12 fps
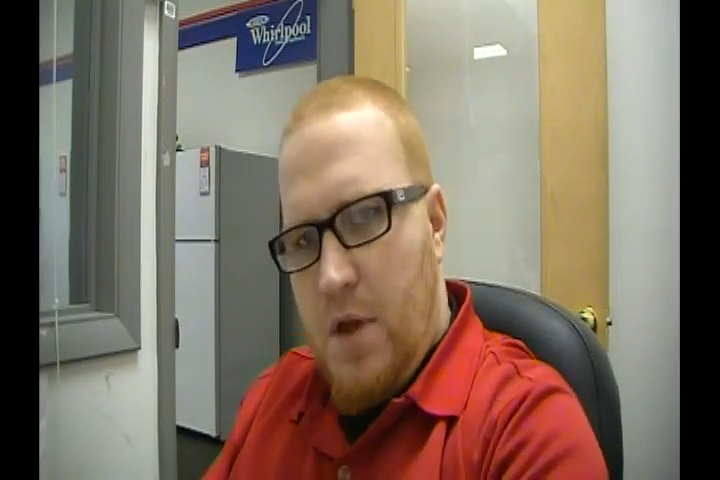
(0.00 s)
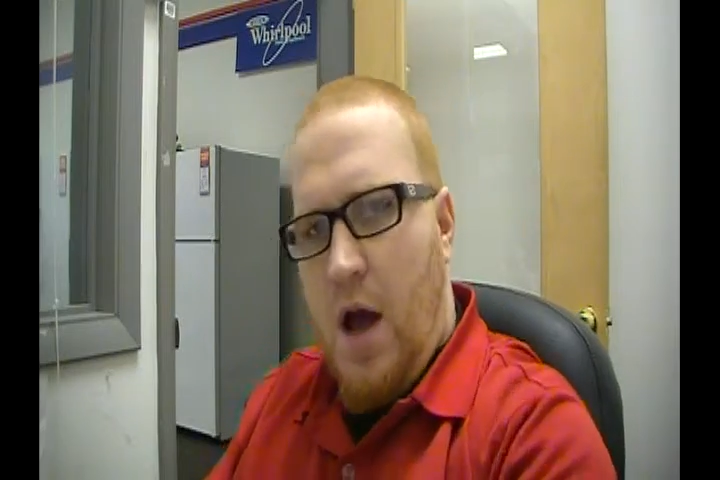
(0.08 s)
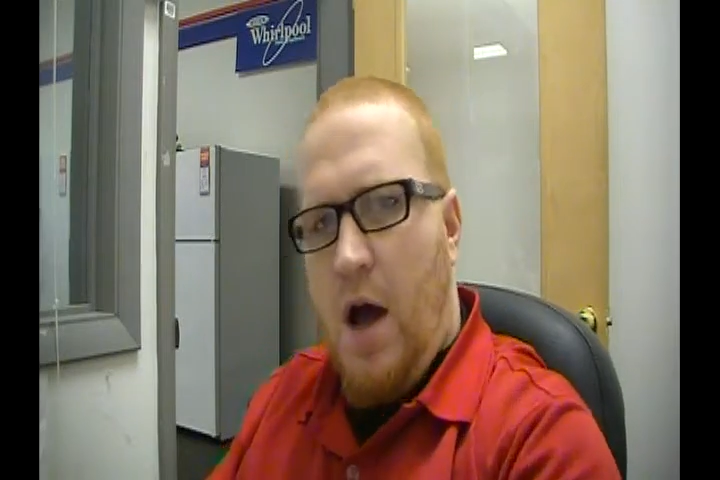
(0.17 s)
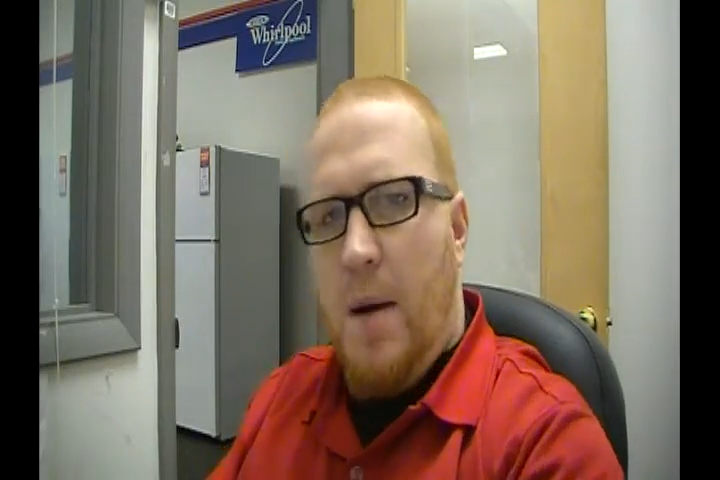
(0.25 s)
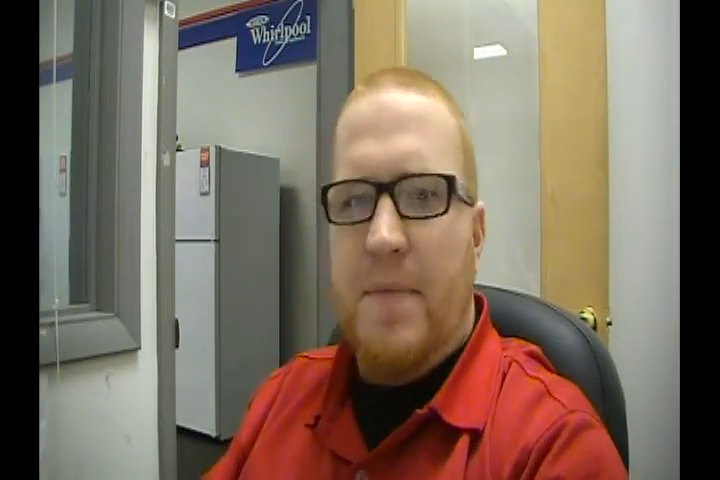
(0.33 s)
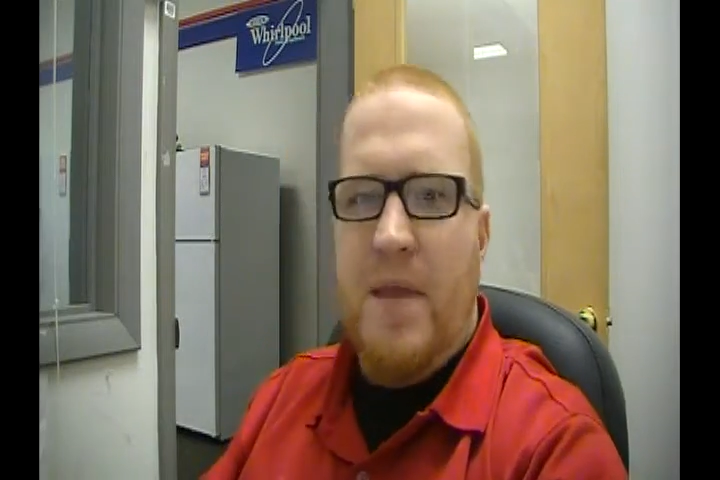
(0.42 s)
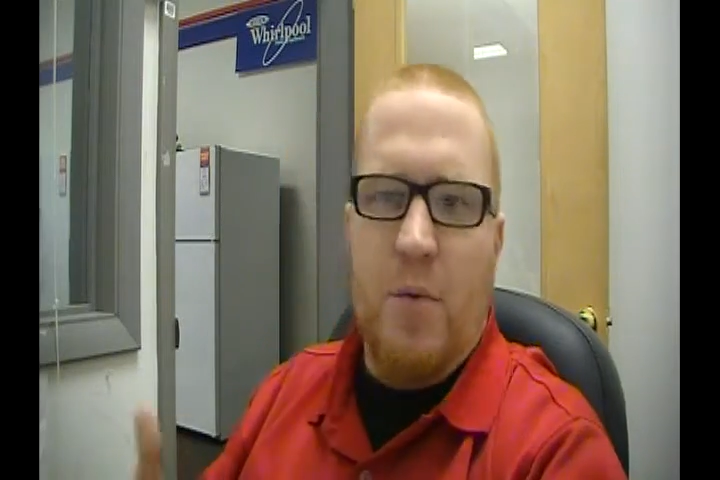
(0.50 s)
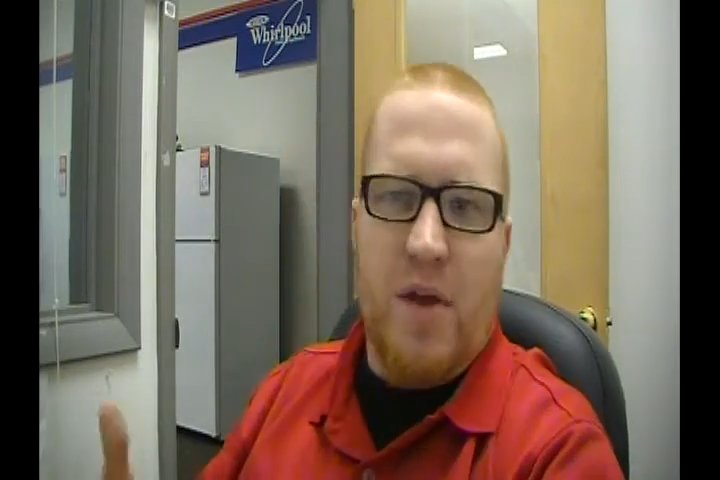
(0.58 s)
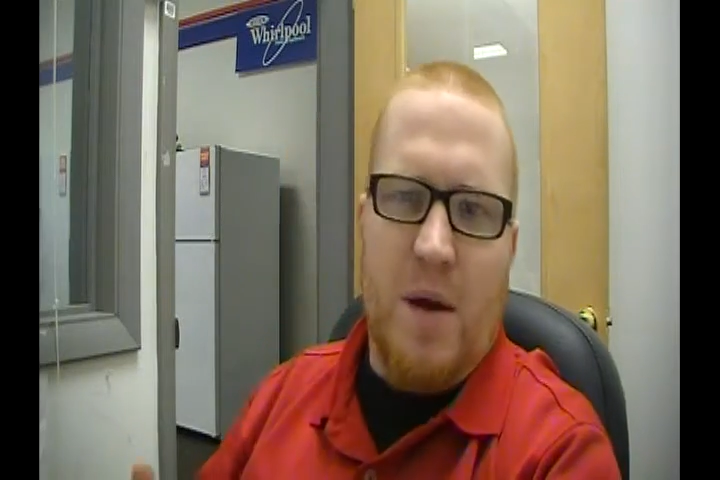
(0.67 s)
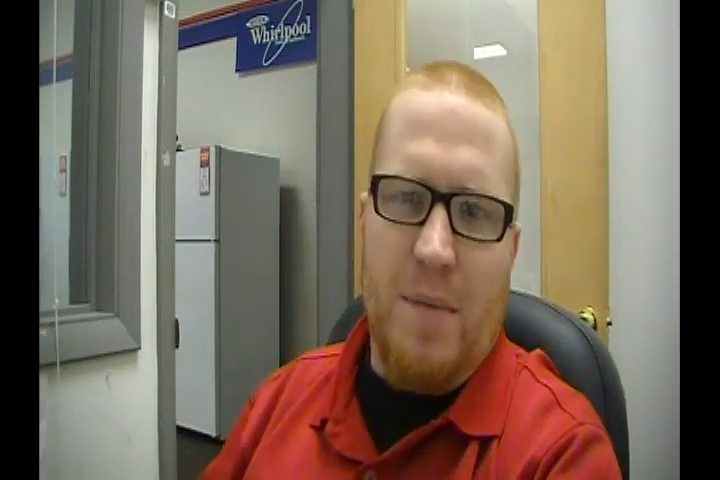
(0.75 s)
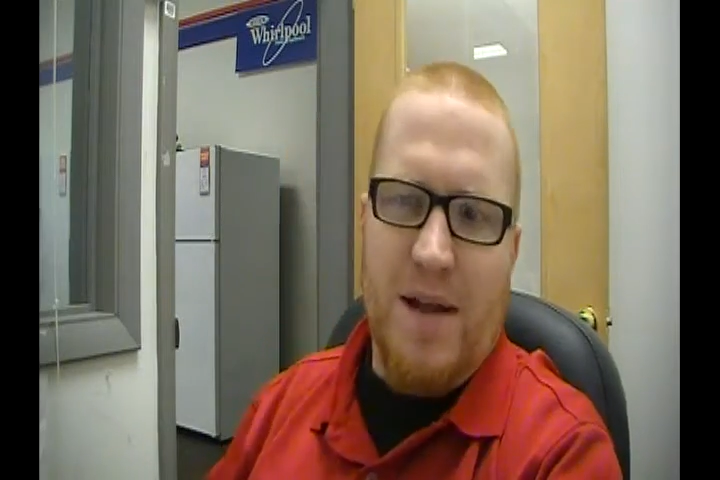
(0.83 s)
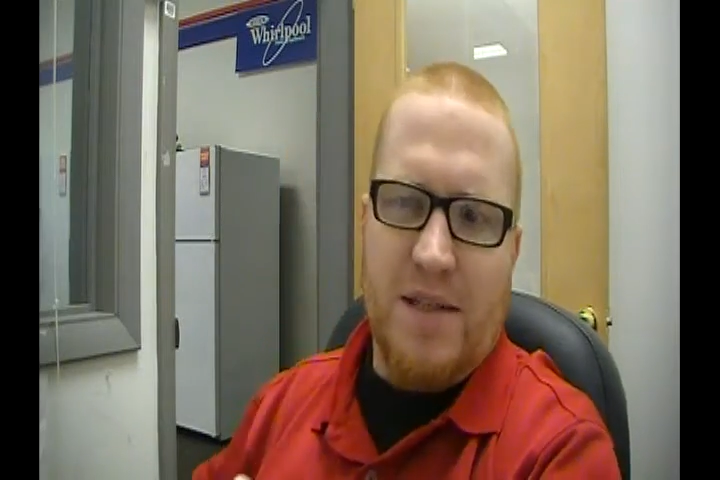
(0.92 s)
Um, then we
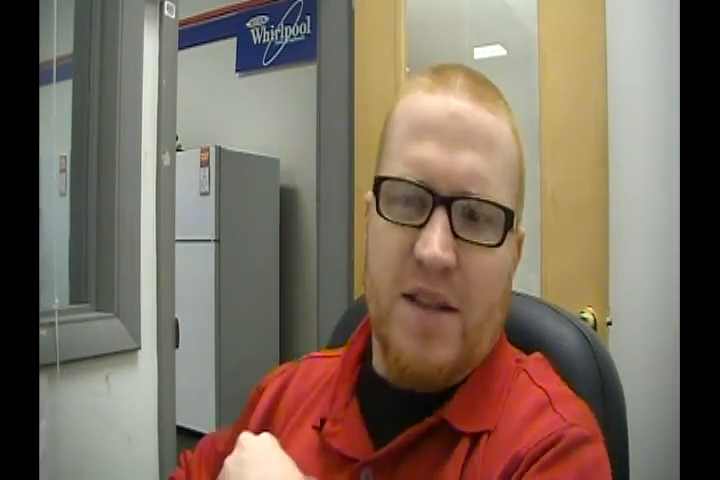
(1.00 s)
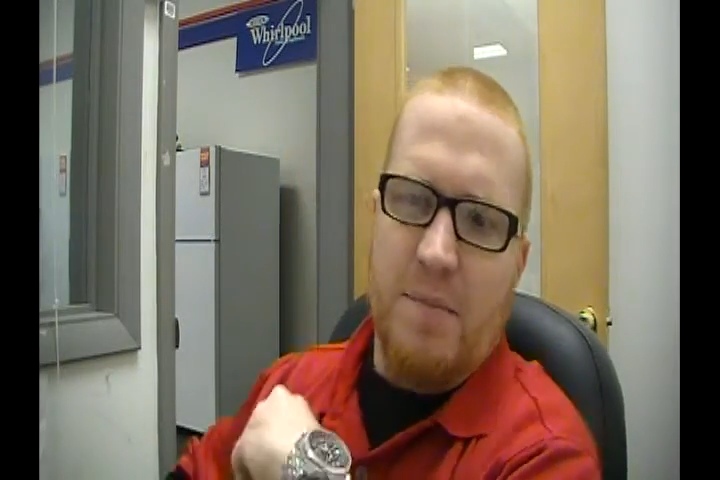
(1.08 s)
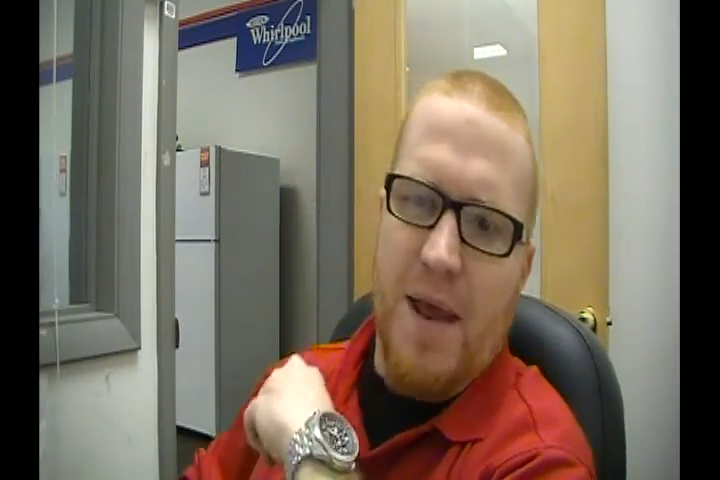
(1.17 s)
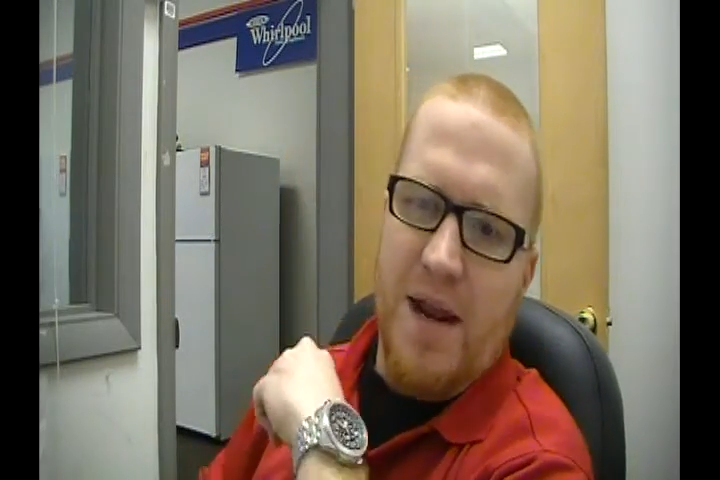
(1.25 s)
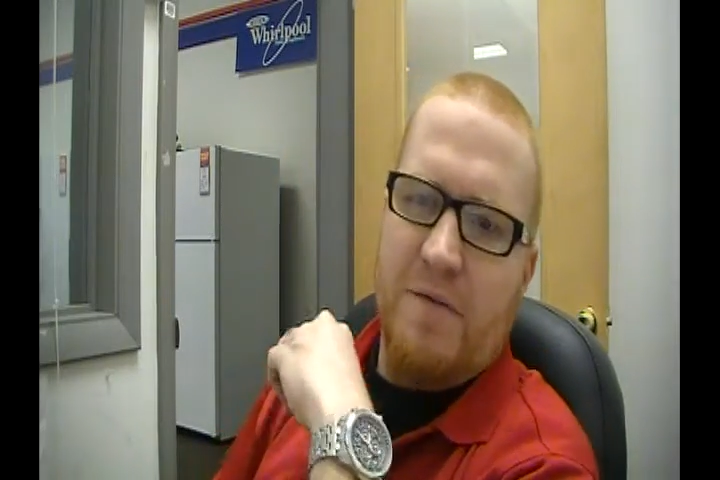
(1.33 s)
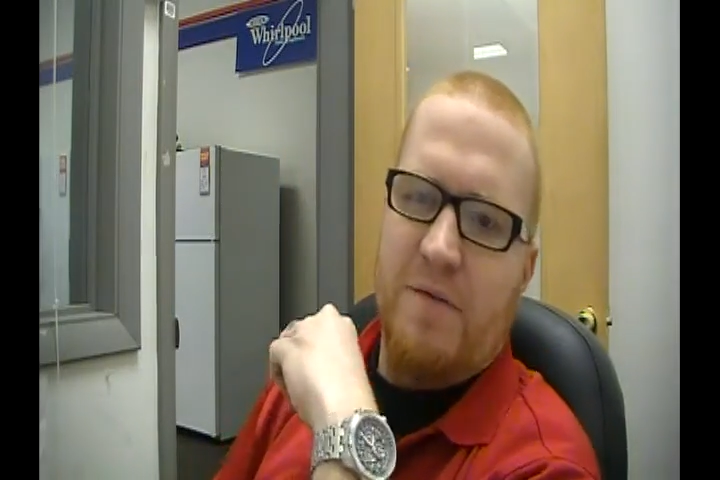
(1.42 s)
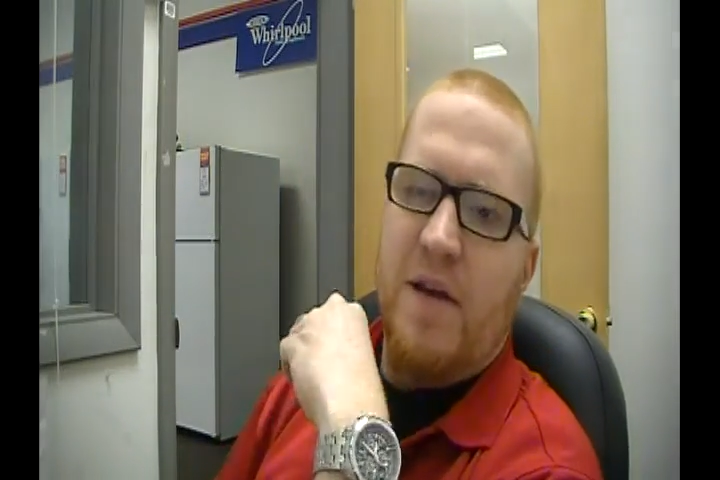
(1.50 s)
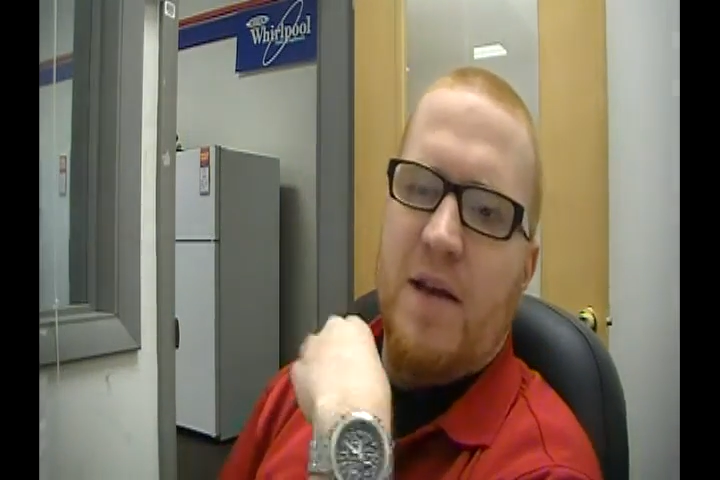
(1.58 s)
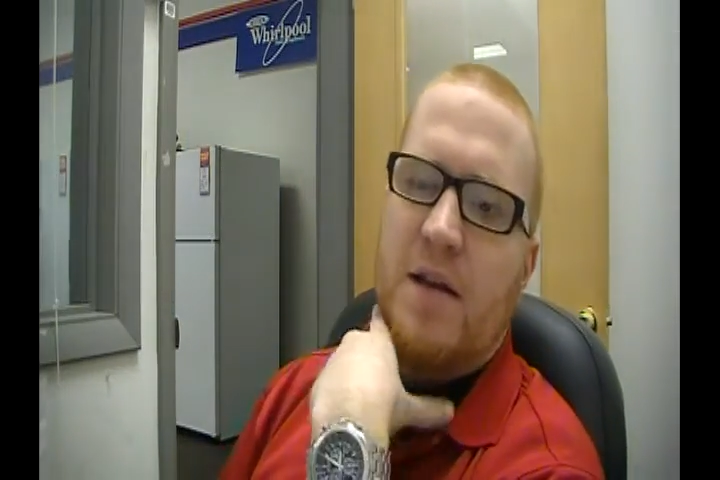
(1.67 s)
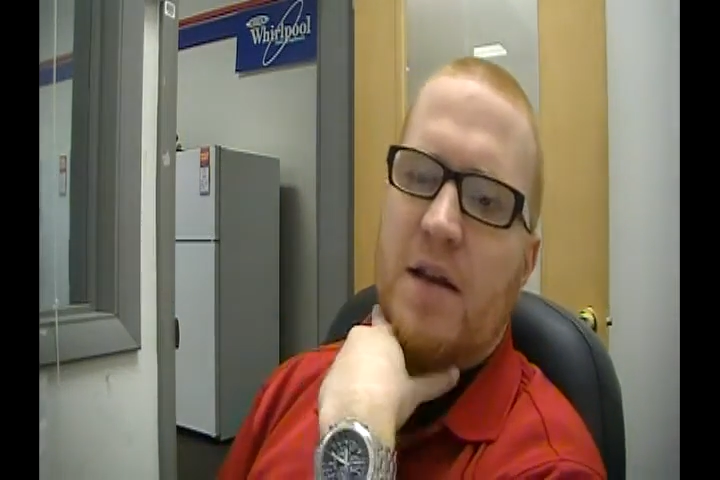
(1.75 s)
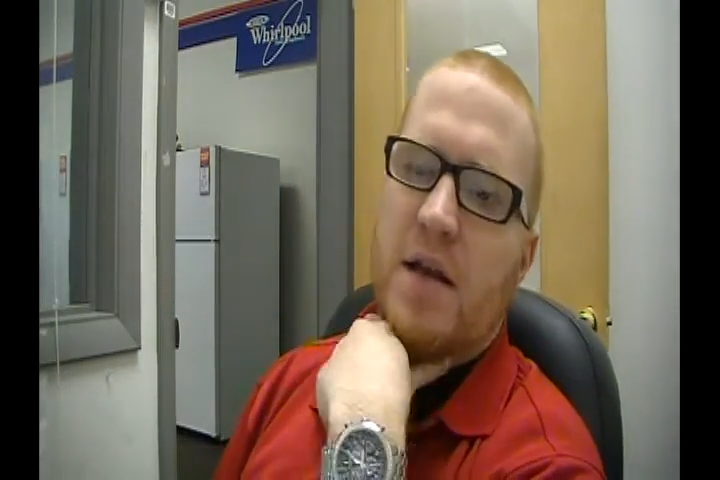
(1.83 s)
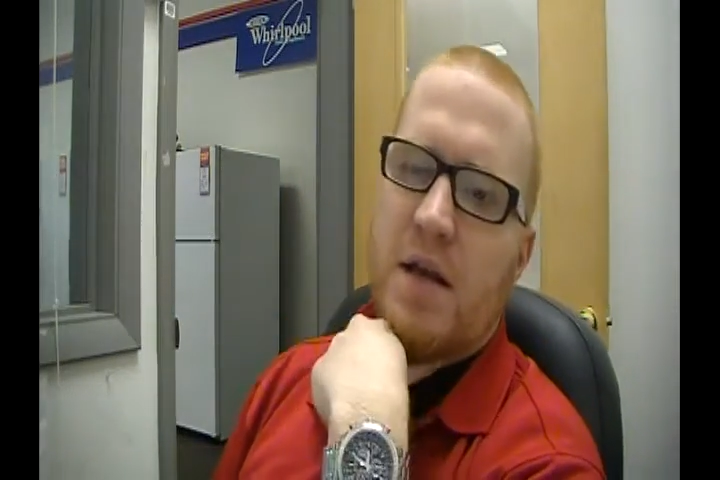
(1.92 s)
come on to the main event.